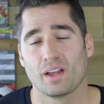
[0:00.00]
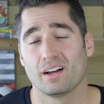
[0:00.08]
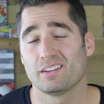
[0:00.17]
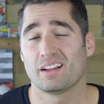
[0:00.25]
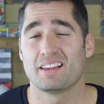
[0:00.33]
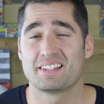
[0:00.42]

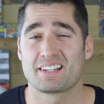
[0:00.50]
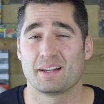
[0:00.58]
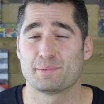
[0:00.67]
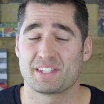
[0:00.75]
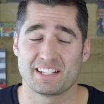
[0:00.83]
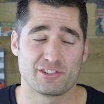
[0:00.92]
a lot of the
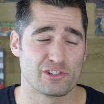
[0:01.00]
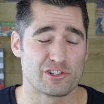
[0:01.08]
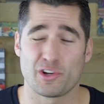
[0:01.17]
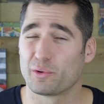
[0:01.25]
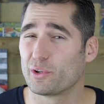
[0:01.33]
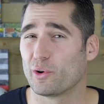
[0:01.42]
times things just
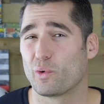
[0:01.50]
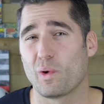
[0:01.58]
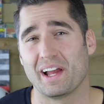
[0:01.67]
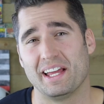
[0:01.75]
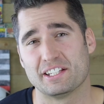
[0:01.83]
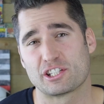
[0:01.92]
don't go
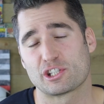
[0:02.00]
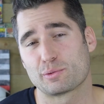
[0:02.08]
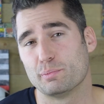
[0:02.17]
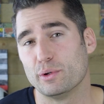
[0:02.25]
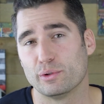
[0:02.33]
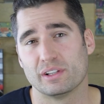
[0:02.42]
quite as
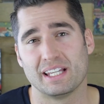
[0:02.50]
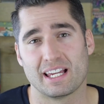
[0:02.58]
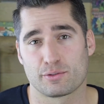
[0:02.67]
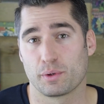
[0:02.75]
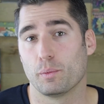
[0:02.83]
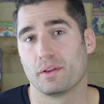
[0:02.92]
smoothly
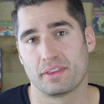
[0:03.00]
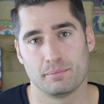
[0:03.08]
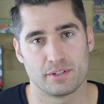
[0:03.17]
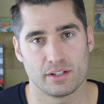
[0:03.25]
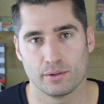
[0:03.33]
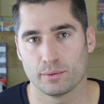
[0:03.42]
as we want
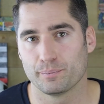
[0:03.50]
them to.